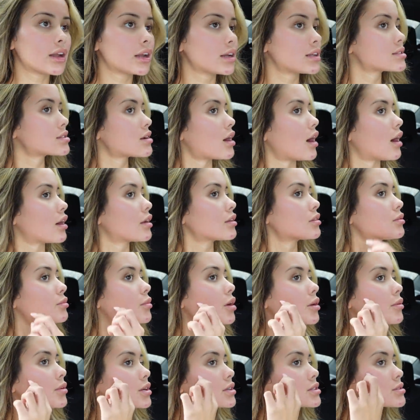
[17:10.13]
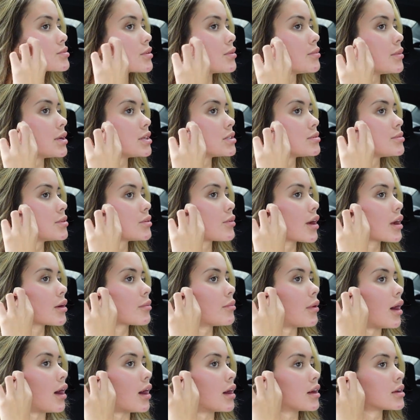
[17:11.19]
And it's hard at the moment because we're meant to be wearing
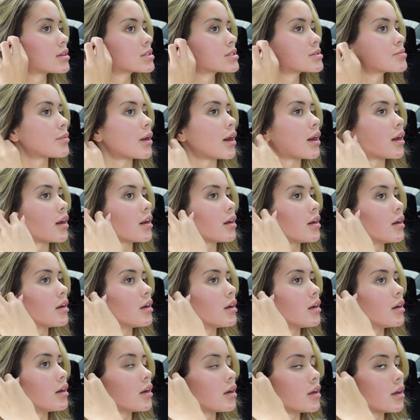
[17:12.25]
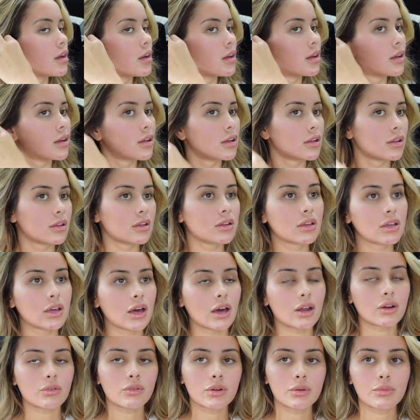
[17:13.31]
masks, but yeah,
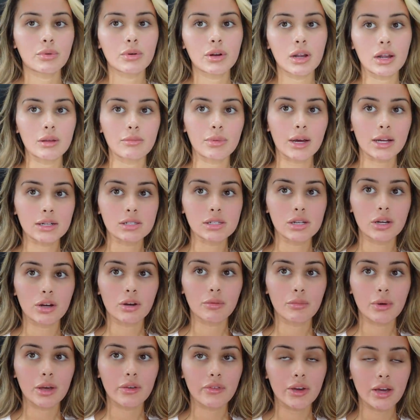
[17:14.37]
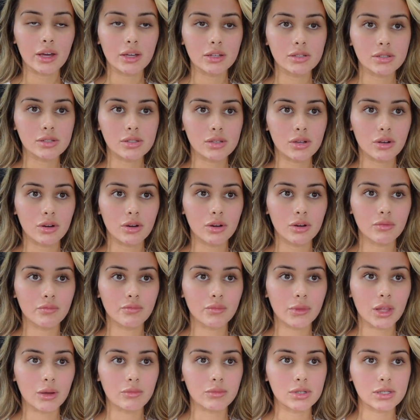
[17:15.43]
I don't want to put any bacteria on my face, so
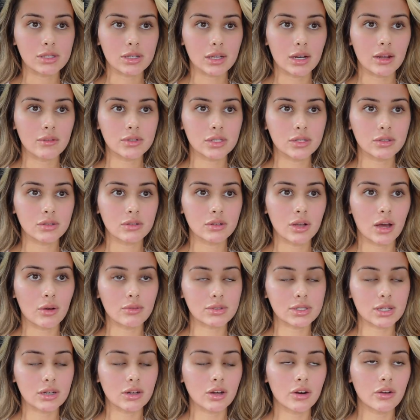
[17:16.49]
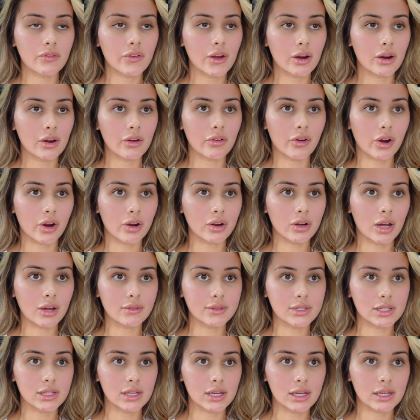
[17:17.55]
I'm just going to have to... I was going to go to Ferry Road
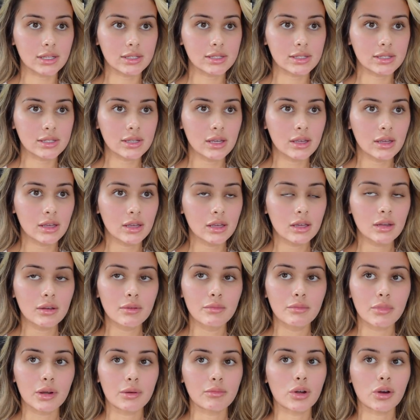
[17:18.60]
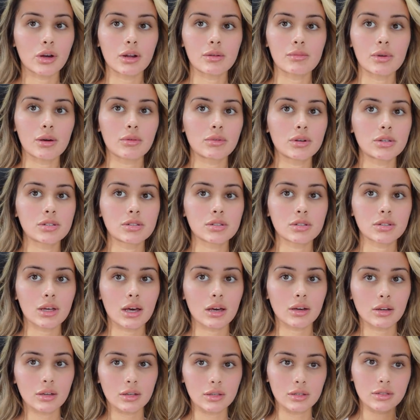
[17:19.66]
after this, but I'm not going to be able to do
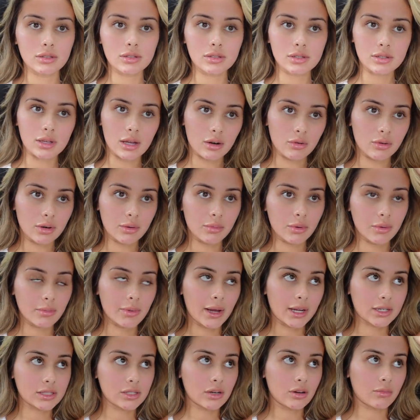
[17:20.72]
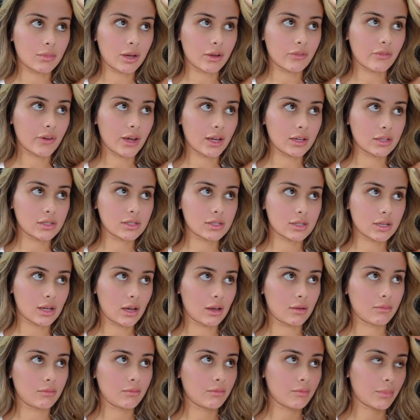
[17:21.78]
that because I don't want to put bacteria on my face
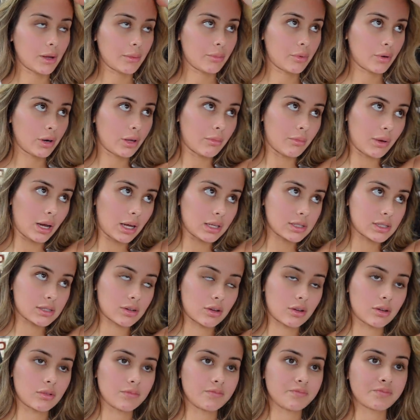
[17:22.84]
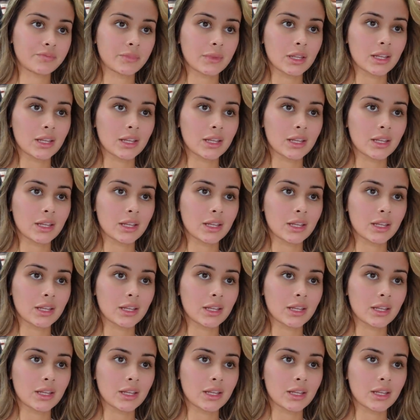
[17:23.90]
by putting a mask on.